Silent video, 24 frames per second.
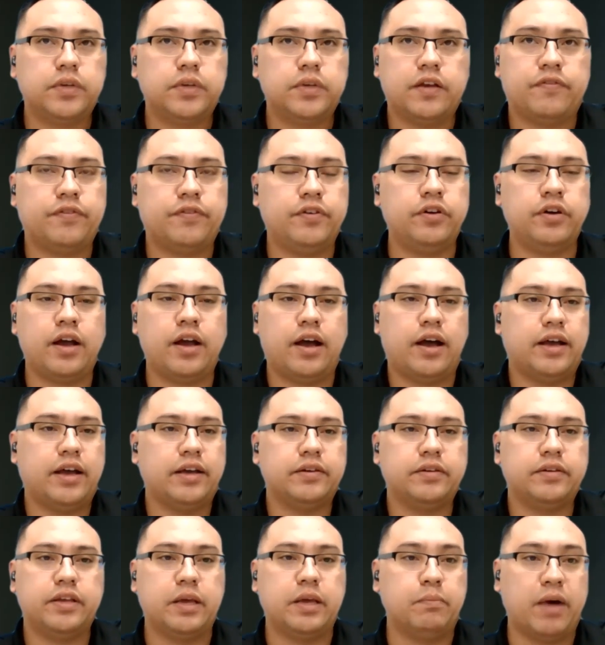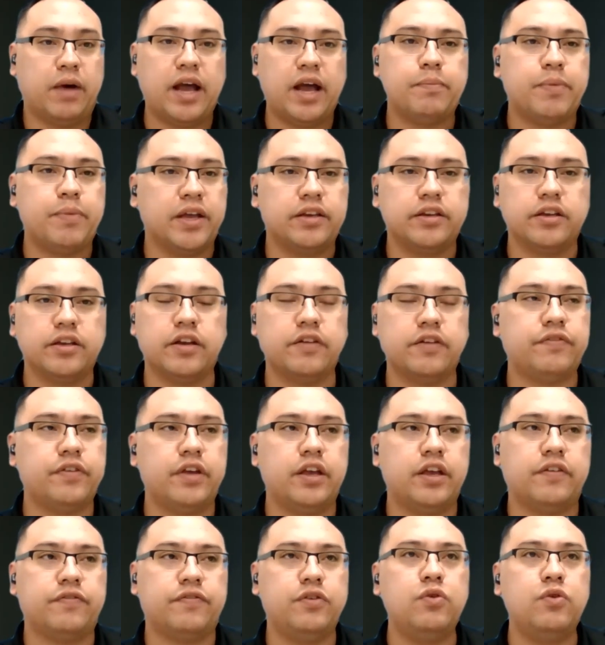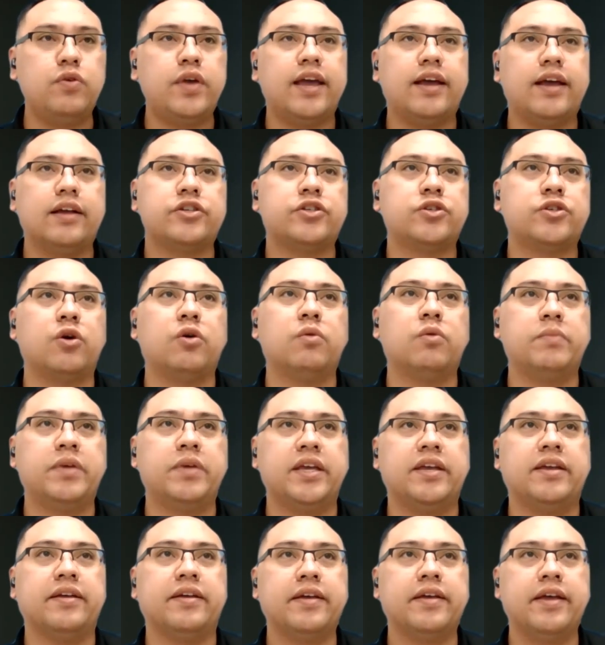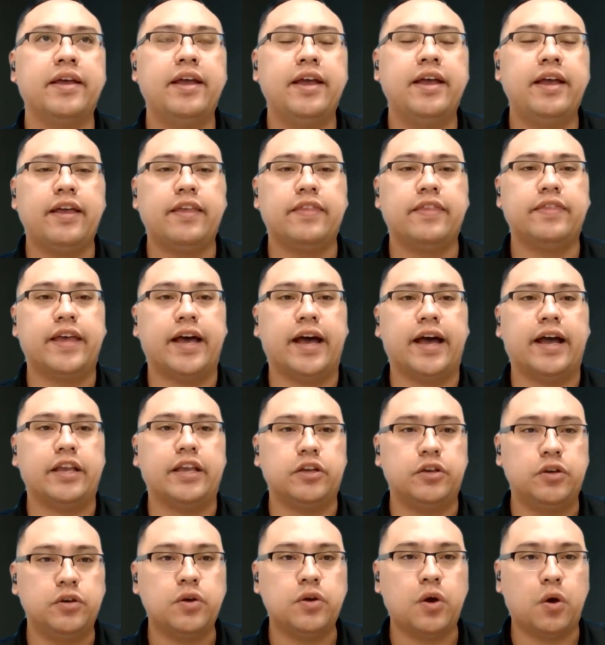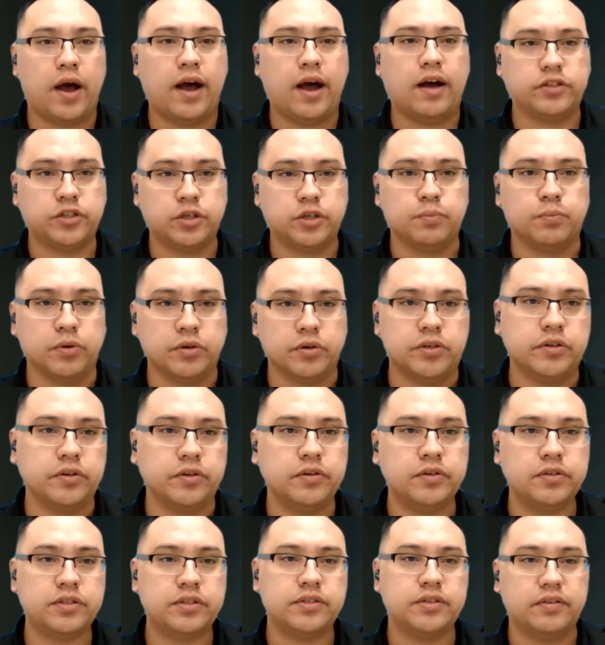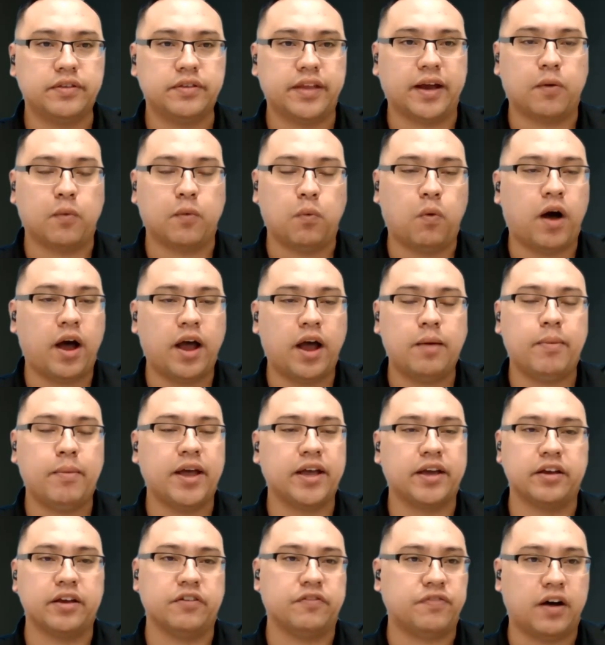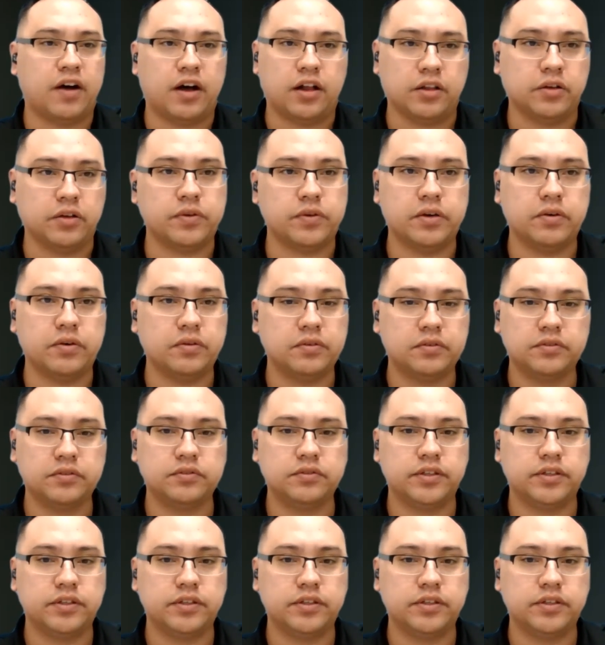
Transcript: if you're not, in my opinion, if if you can't show me that you know how to produce, like why am I going to follow you?